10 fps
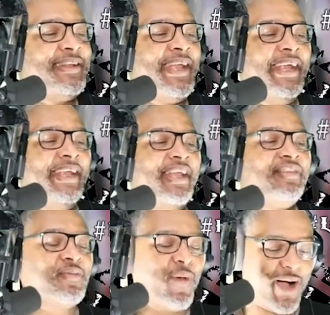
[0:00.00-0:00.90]
There
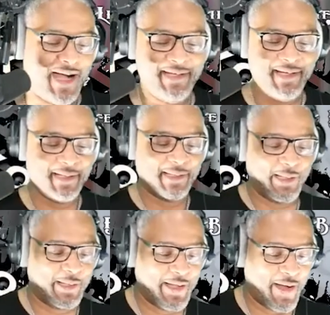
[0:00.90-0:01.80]
is one.
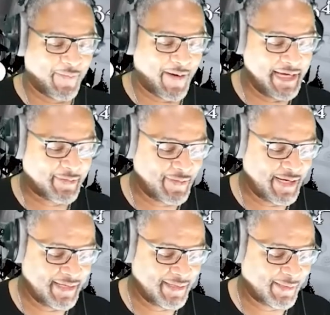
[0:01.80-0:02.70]
Hold on, right
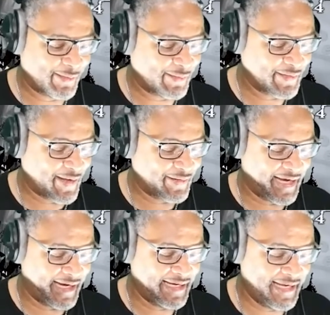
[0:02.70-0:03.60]
quick. Hold on. There
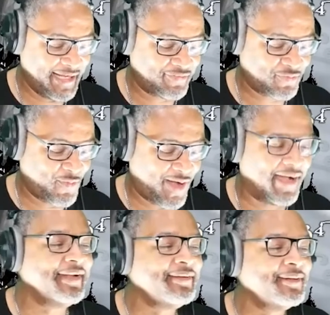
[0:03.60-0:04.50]
oh, is
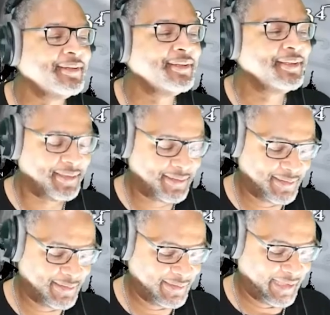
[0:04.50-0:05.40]
one.
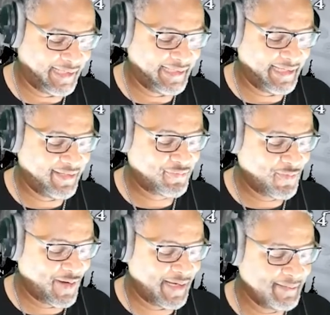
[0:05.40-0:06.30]
There is
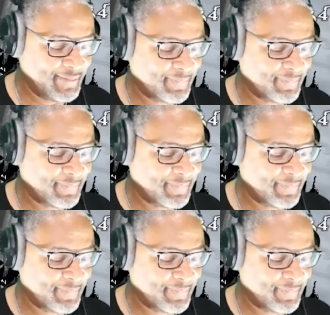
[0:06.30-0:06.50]
one.